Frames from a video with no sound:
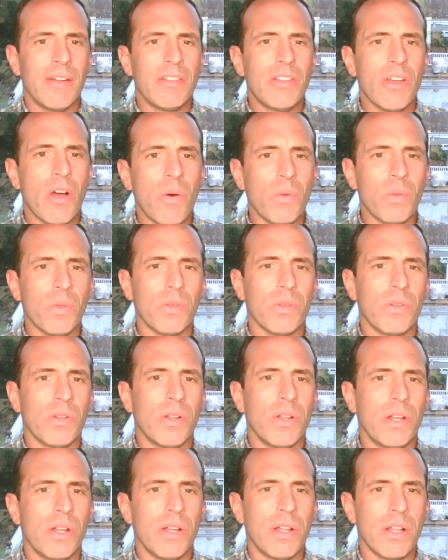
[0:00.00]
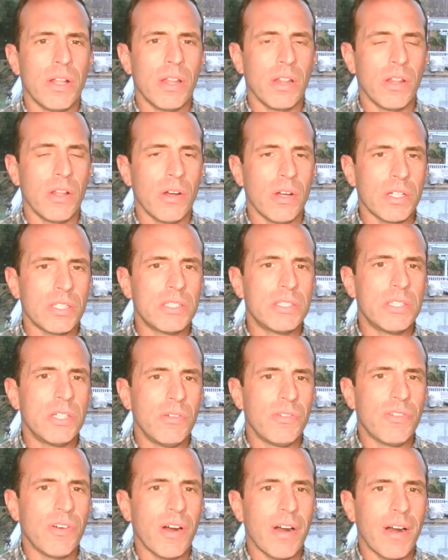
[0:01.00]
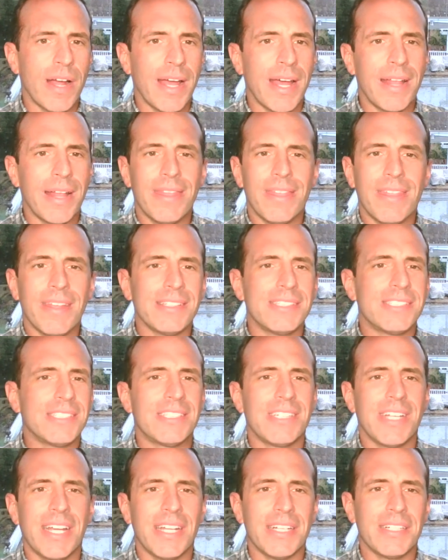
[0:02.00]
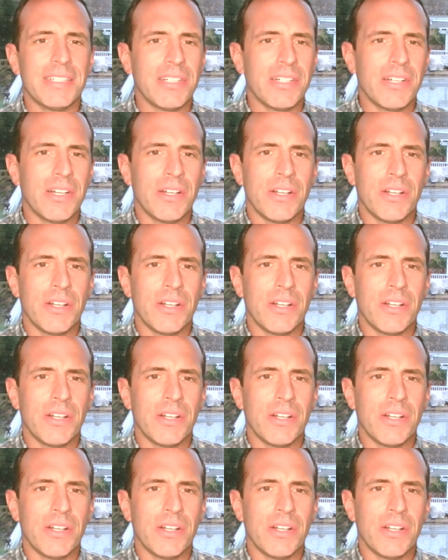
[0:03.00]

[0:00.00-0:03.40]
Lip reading: don't look too far ahead. Things change